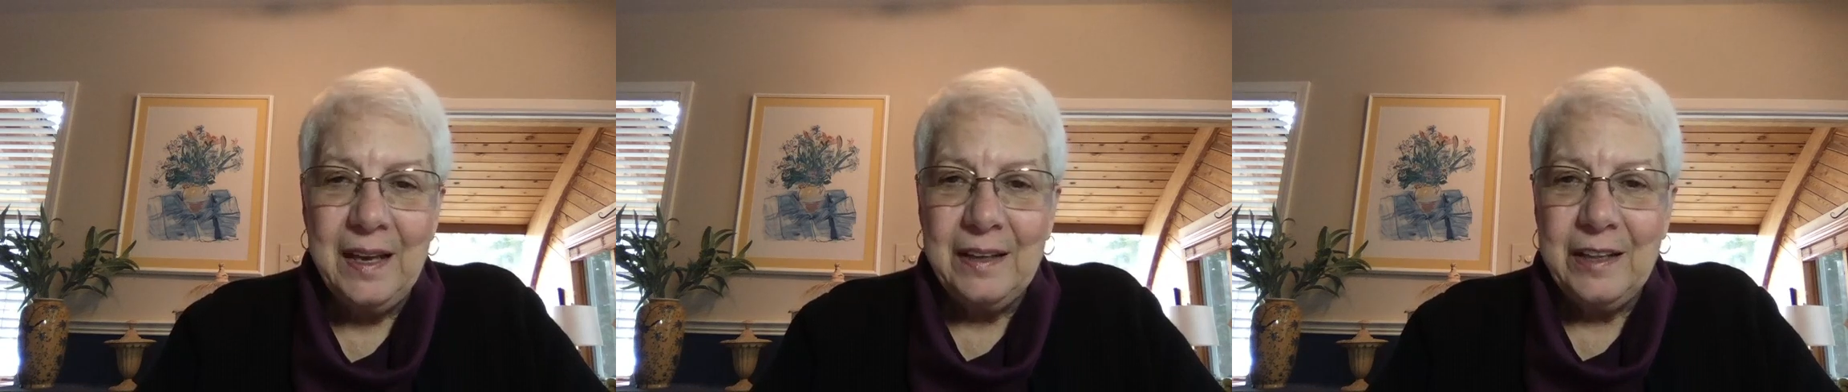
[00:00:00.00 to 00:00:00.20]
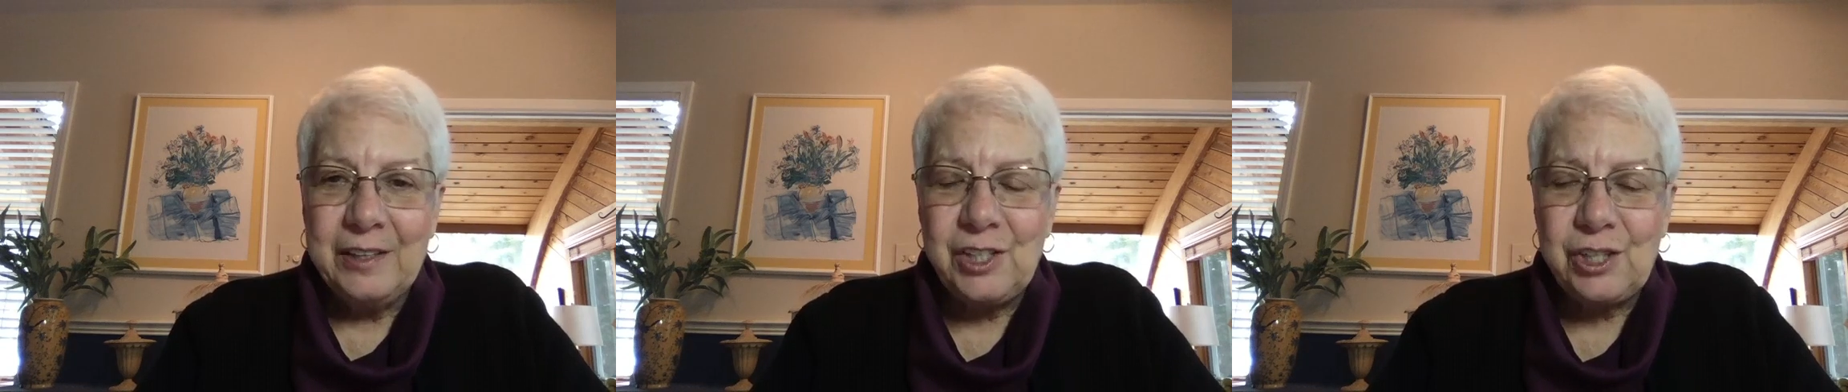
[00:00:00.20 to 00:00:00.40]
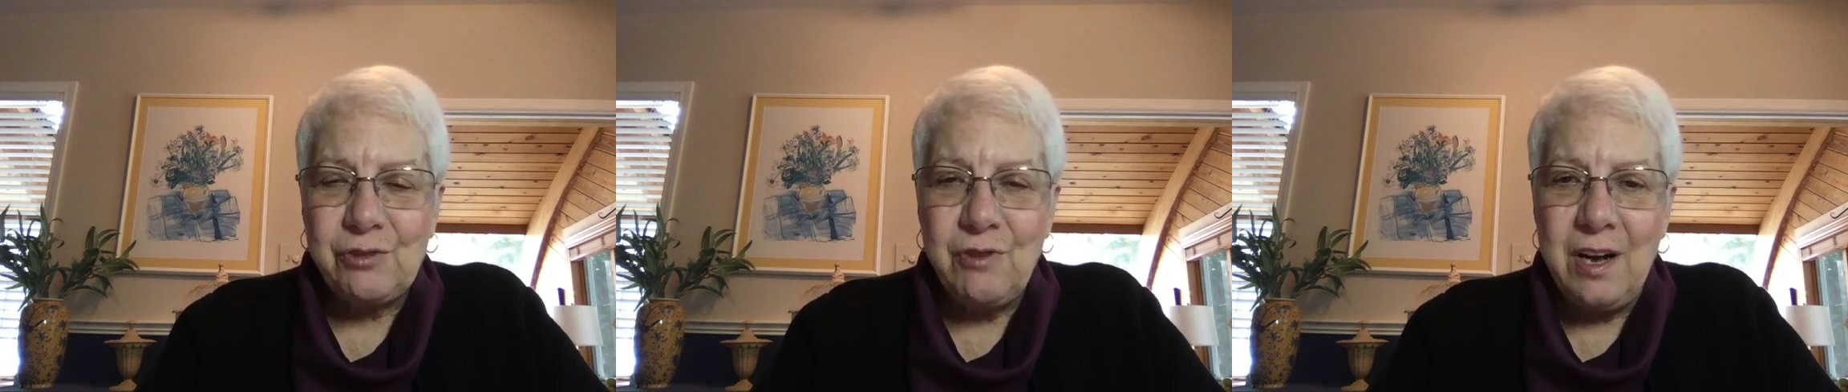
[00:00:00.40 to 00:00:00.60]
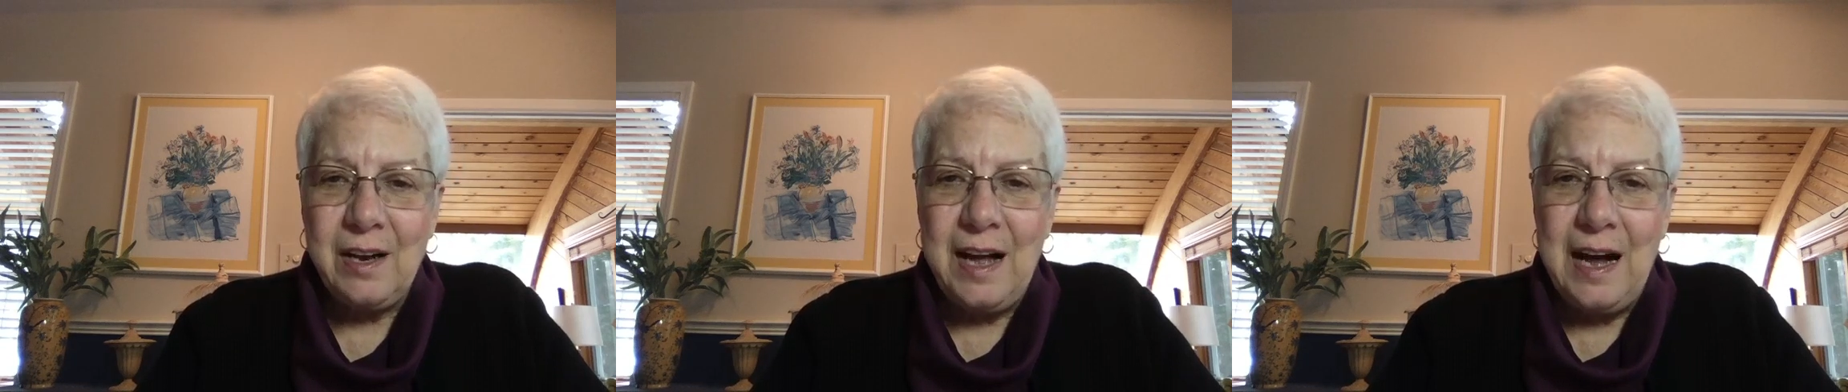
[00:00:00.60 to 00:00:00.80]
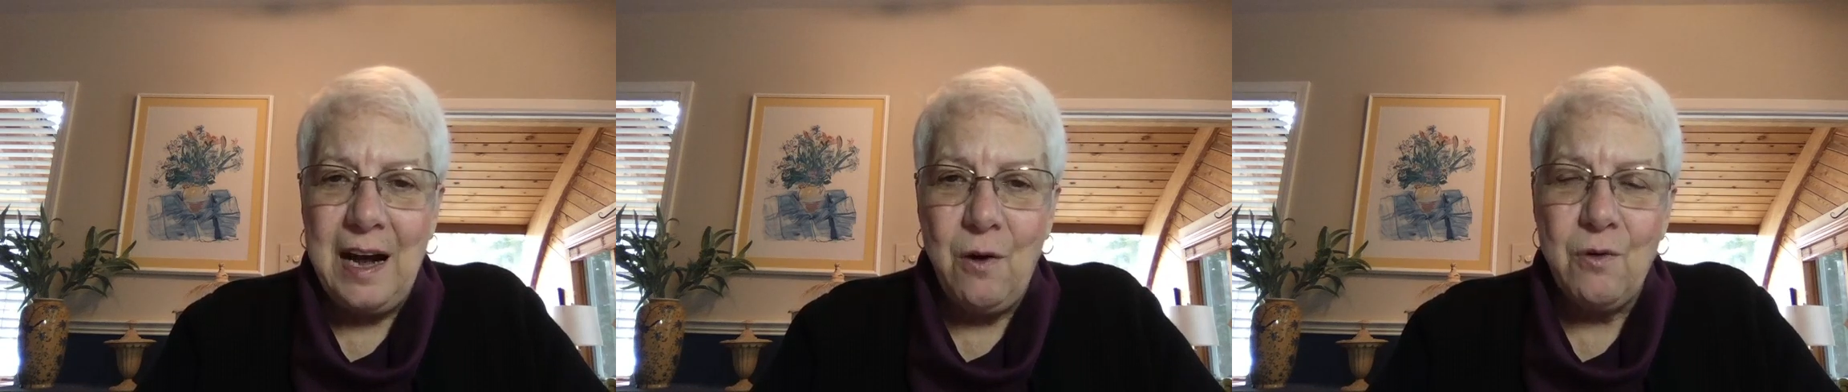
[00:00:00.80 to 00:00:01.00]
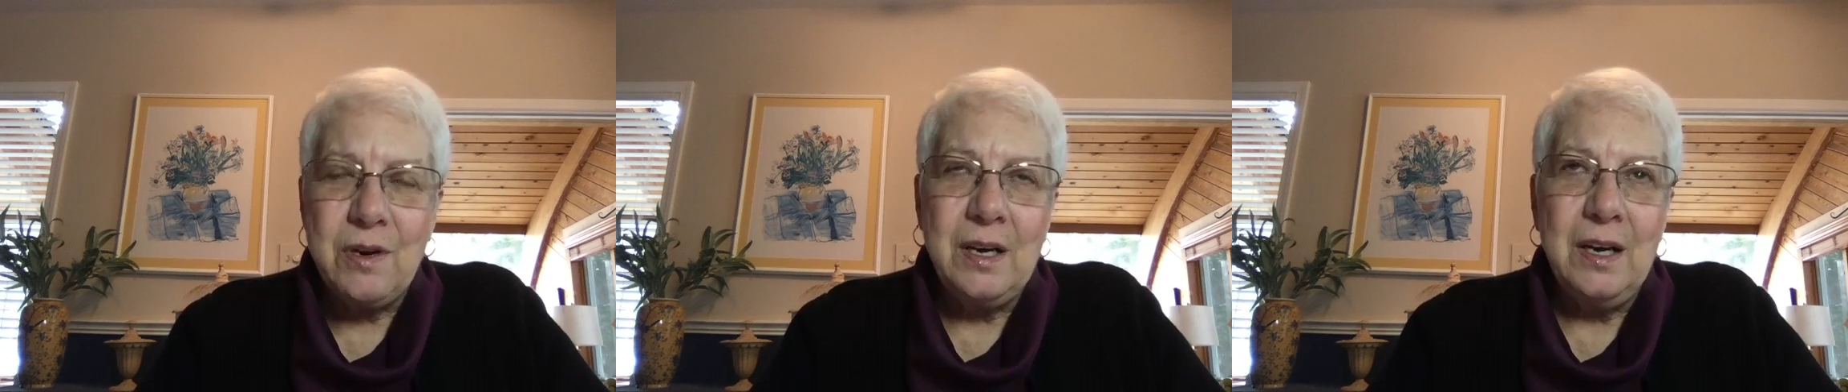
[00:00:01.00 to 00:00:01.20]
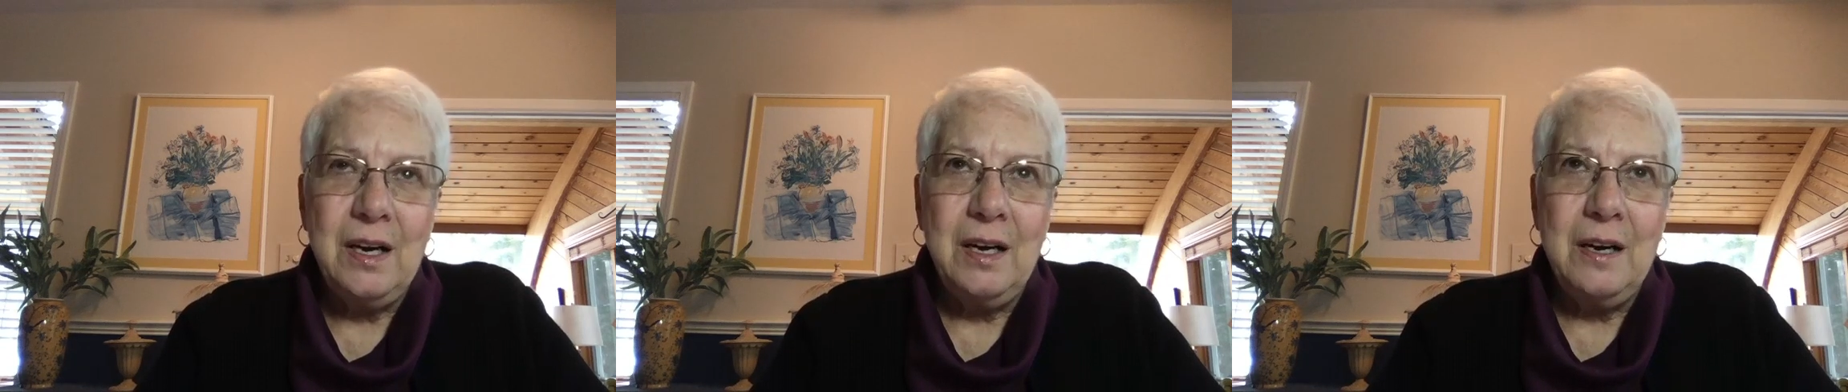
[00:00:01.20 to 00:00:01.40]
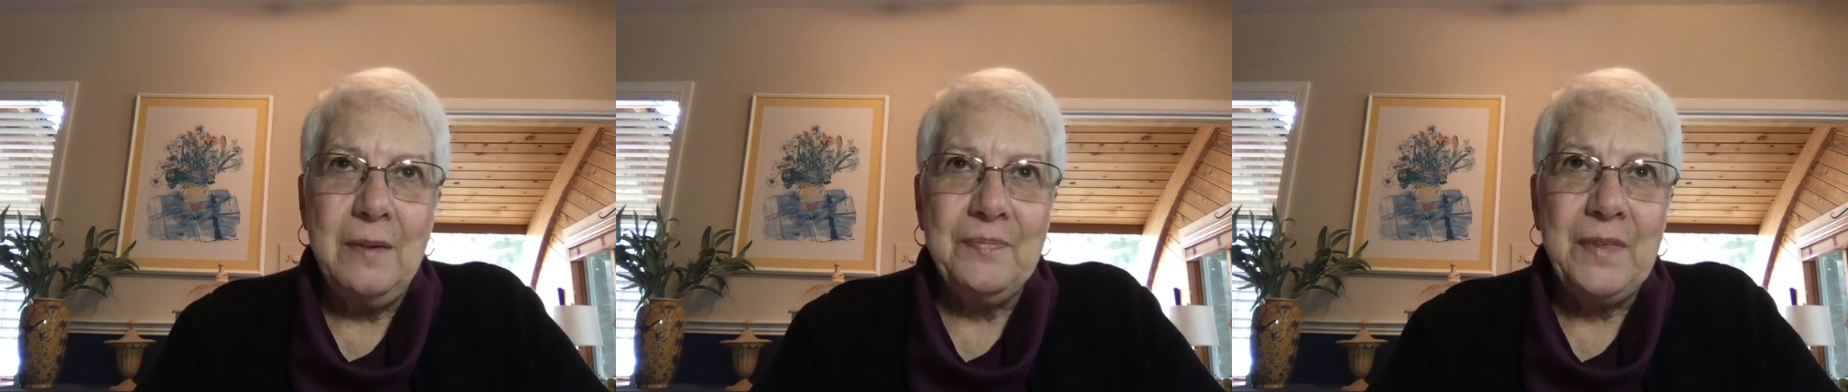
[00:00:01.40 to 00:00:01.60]
They're strung out
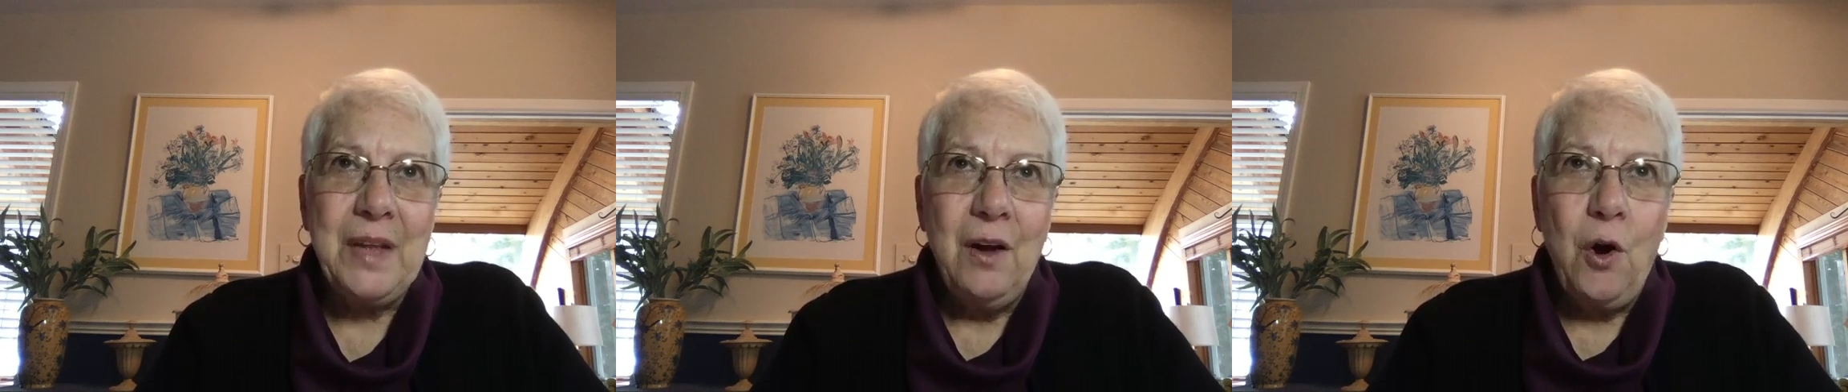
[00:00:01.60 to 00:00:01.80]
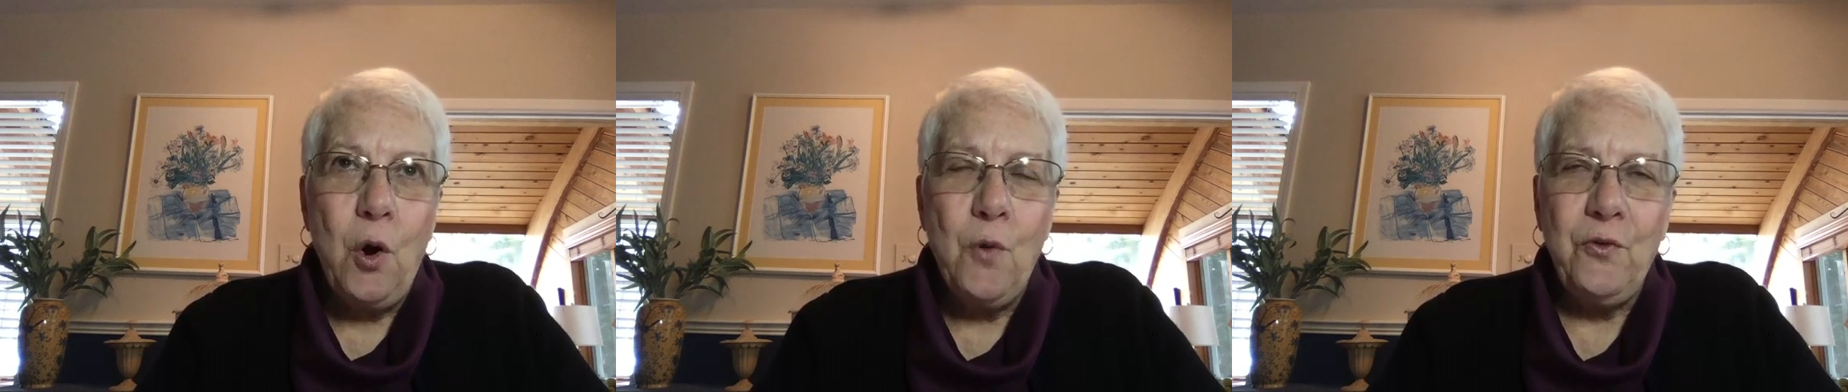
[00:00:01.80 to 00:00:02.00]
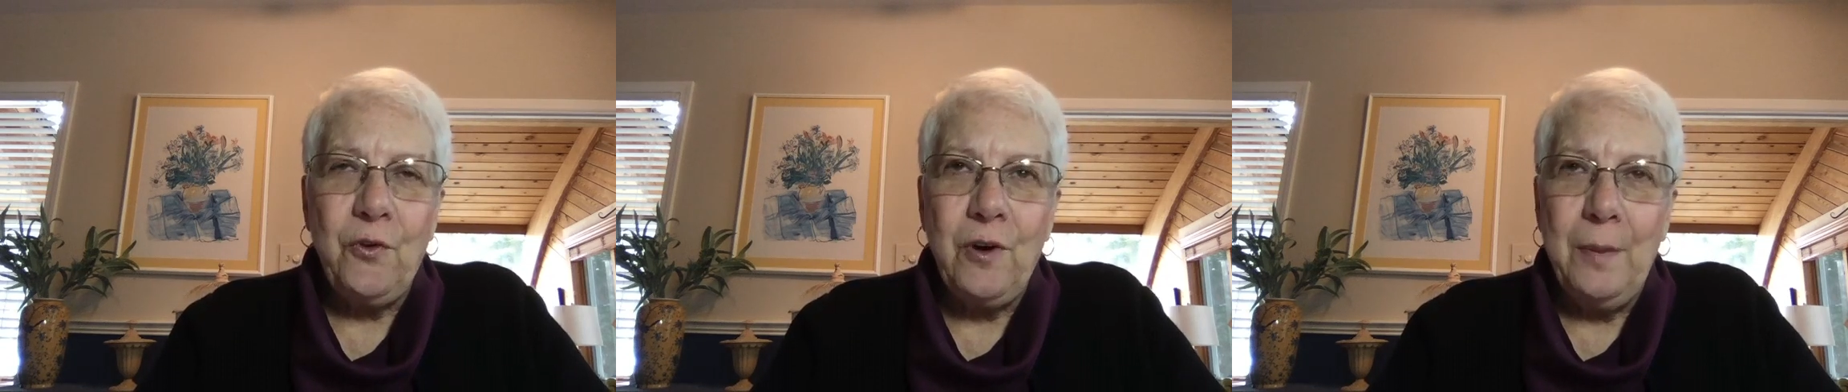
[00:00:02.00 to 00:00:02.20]
over